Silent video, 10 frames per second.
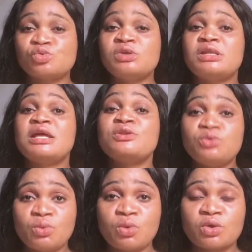So
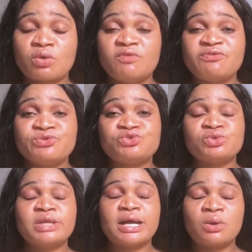let no one confuse
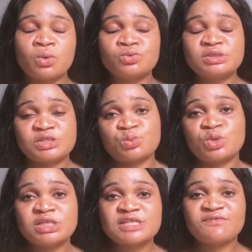you that, oh, this
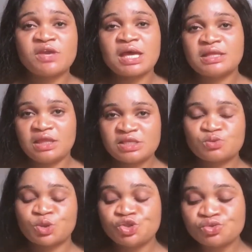one is fake and
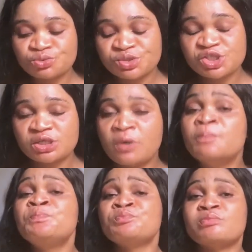this one is original,